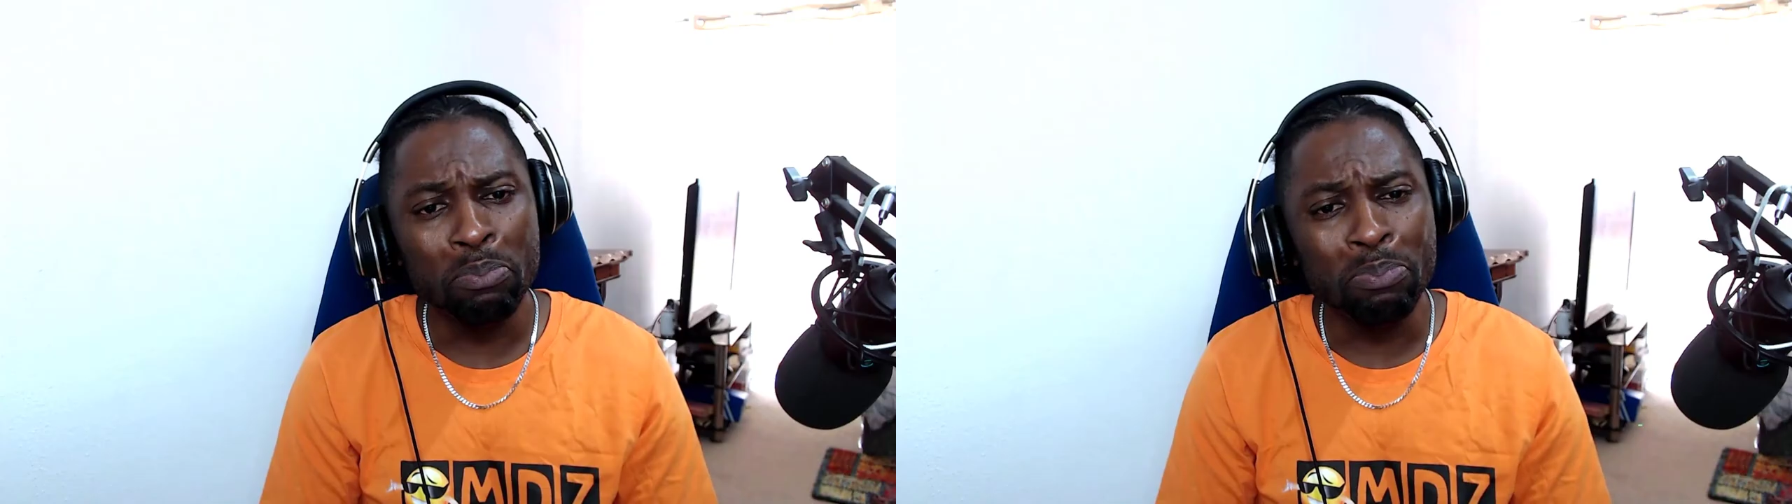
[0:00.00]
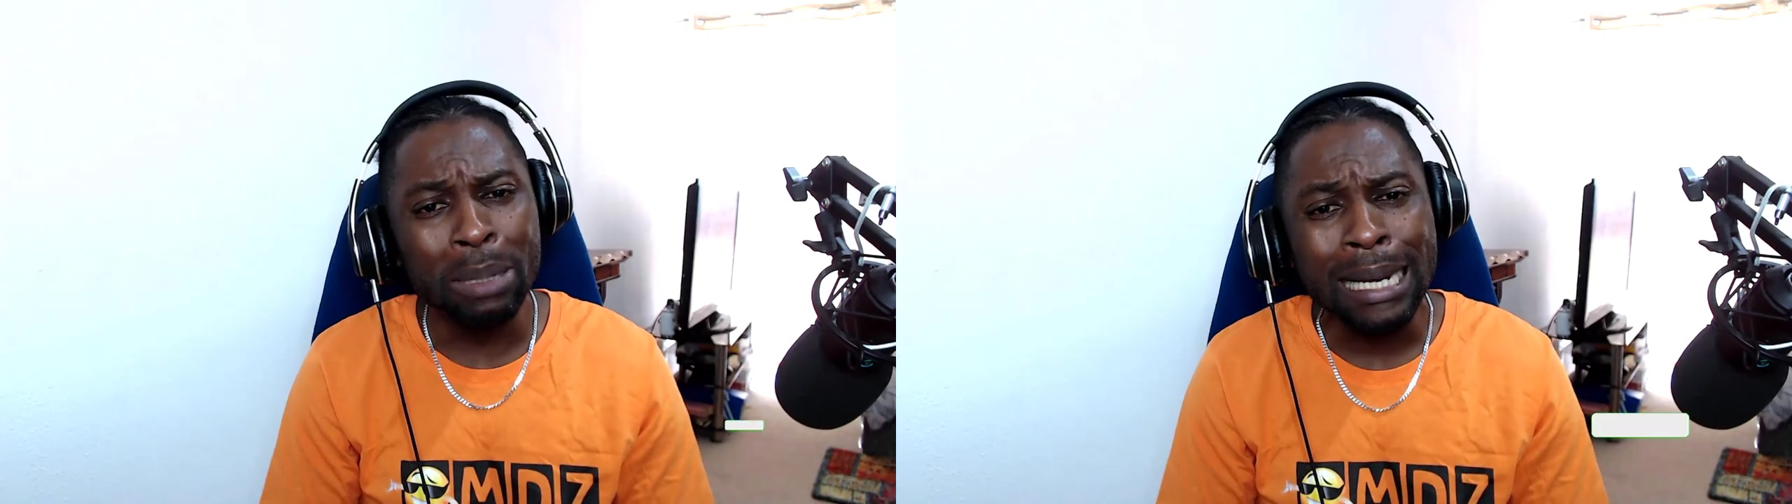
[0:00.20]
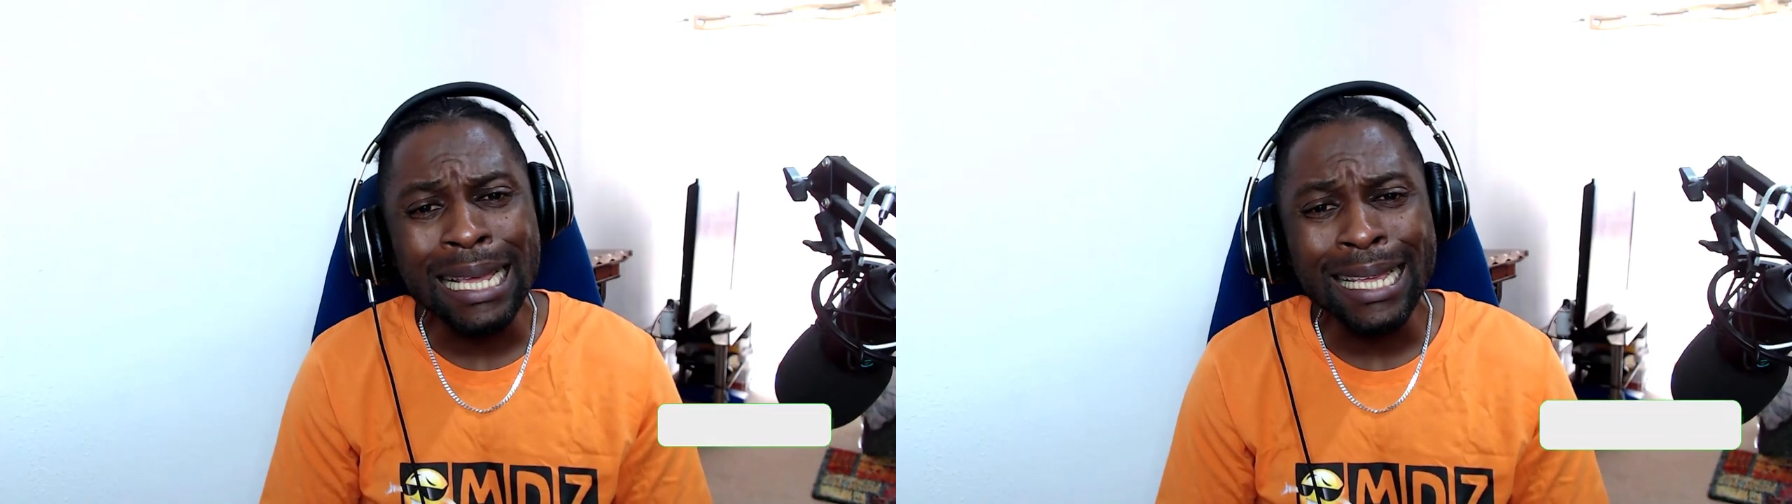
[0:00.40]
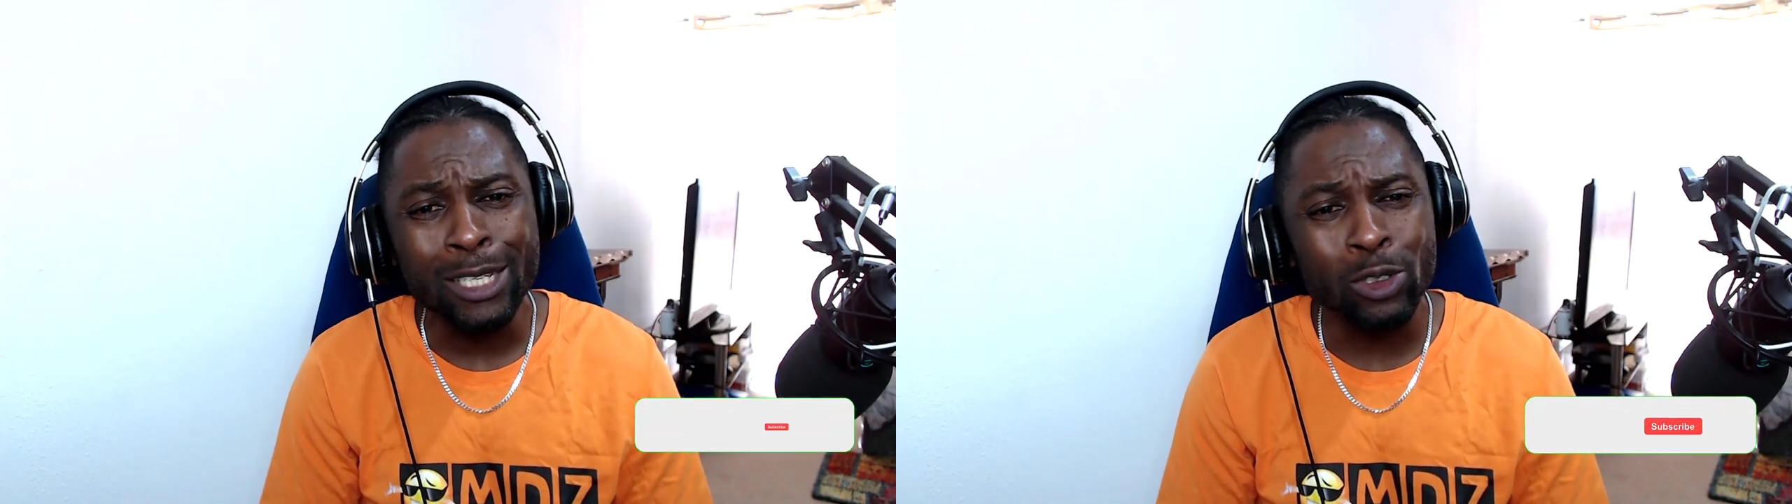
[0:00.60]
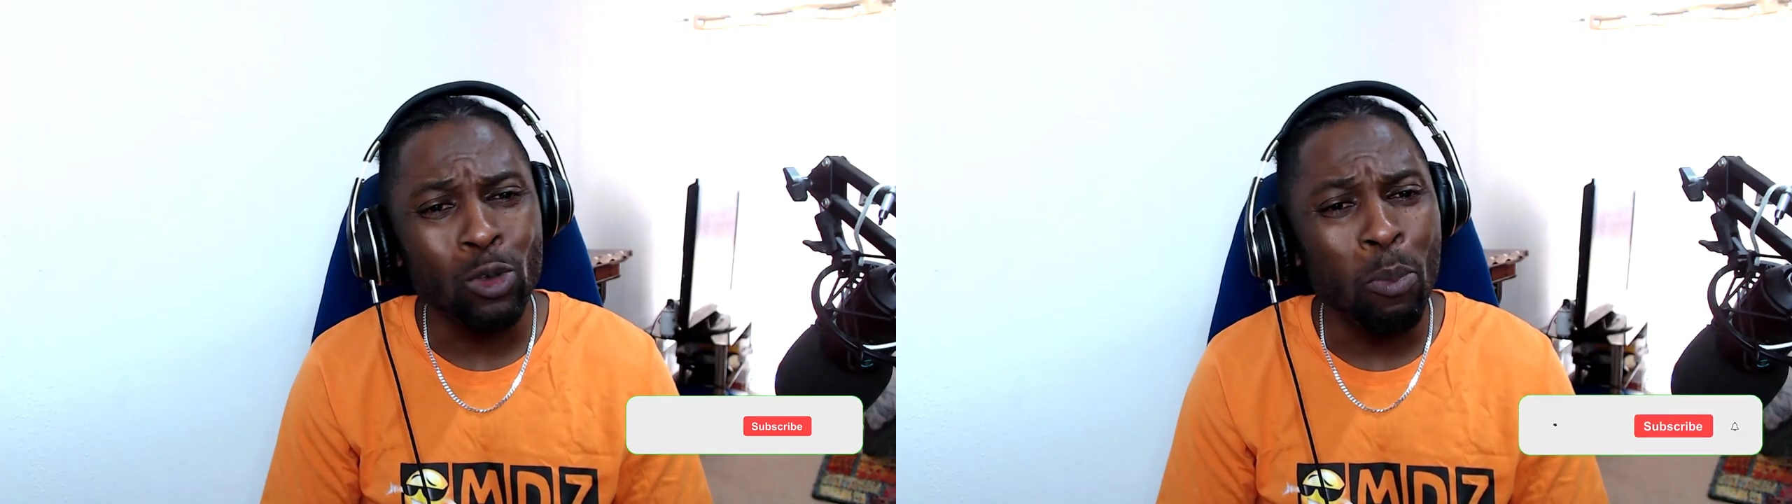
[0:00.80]
Please
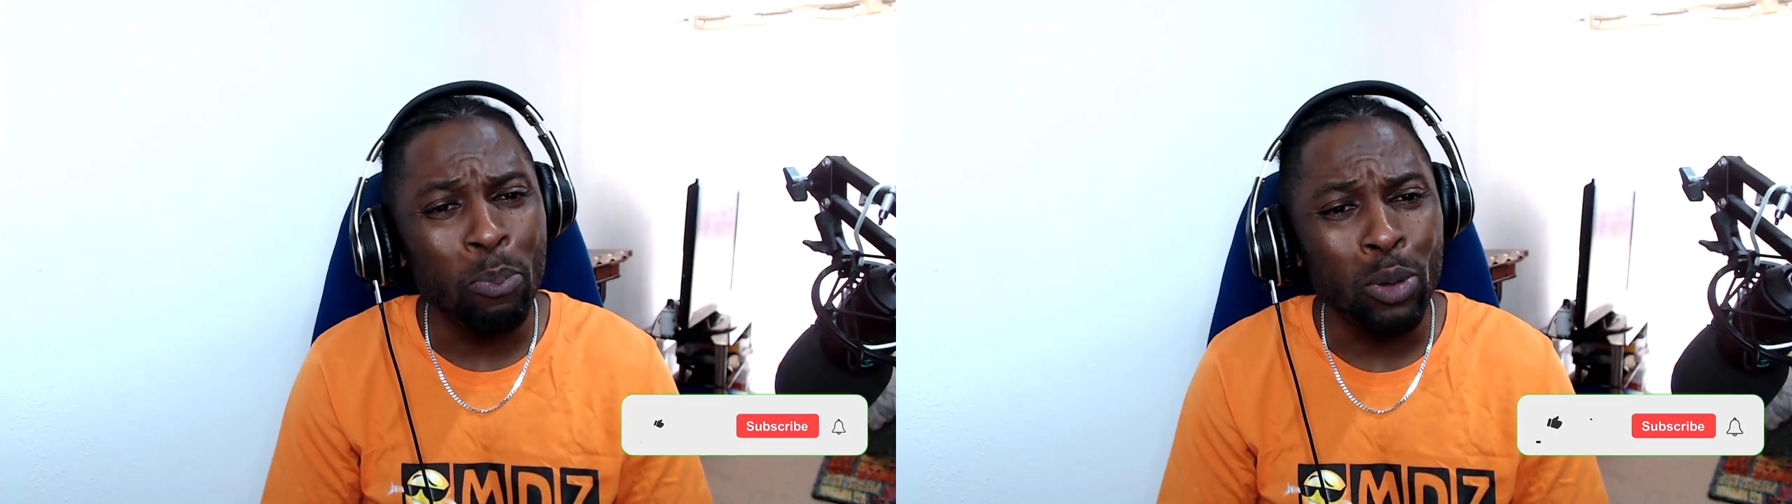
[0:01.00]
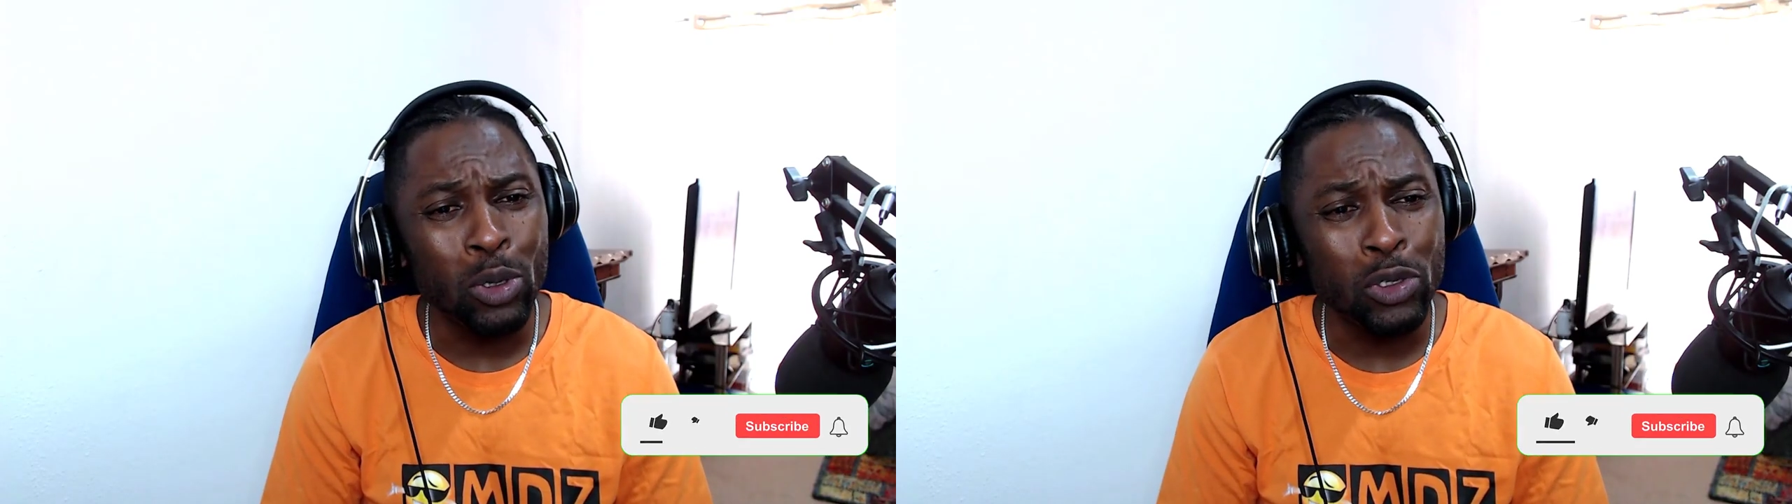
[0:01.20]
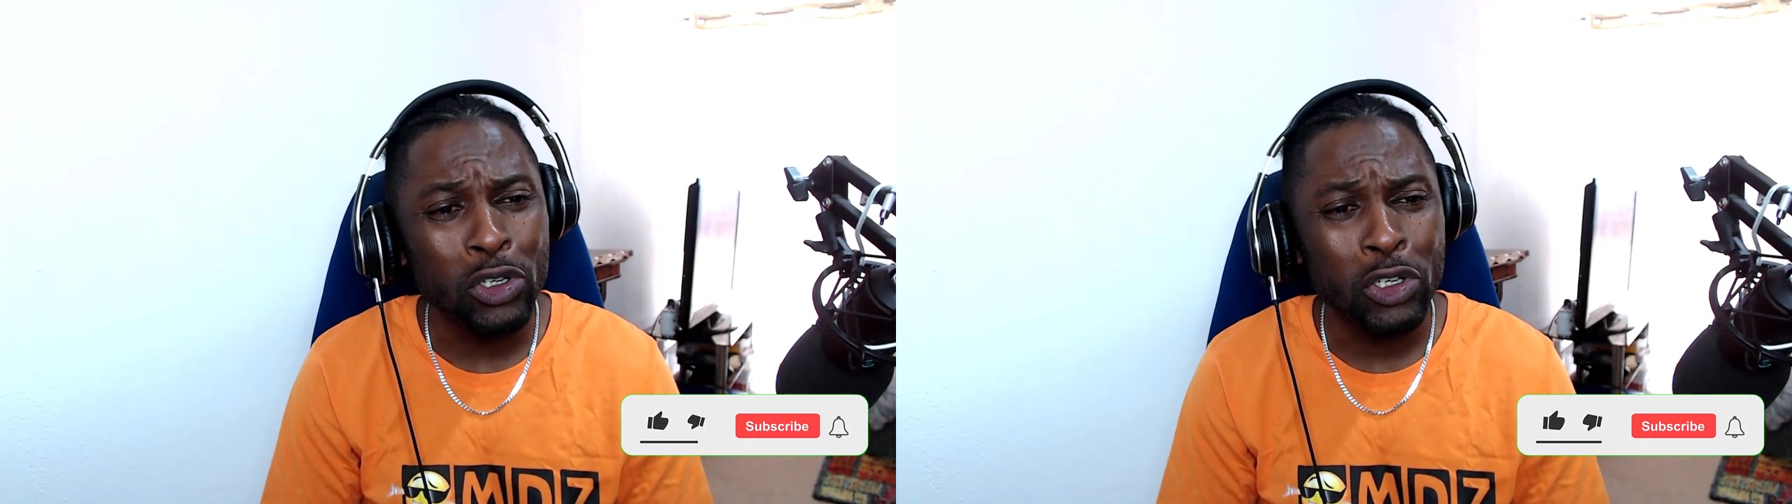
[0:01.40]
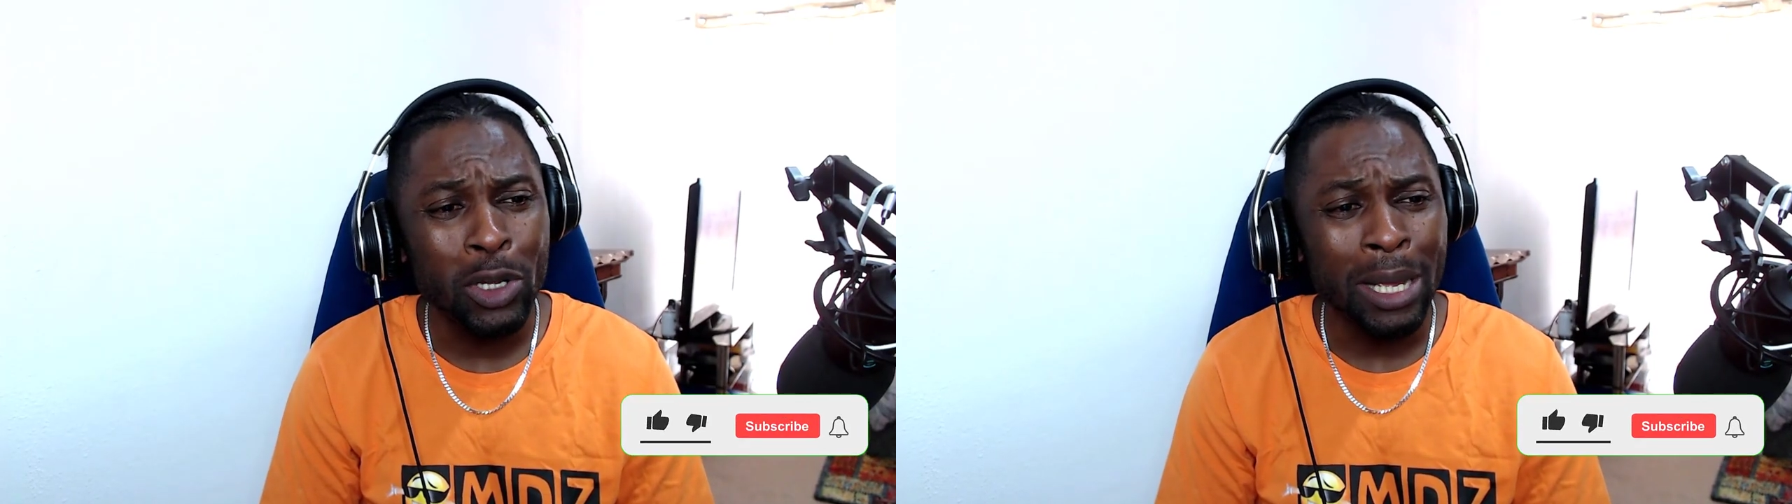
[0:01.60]
don't push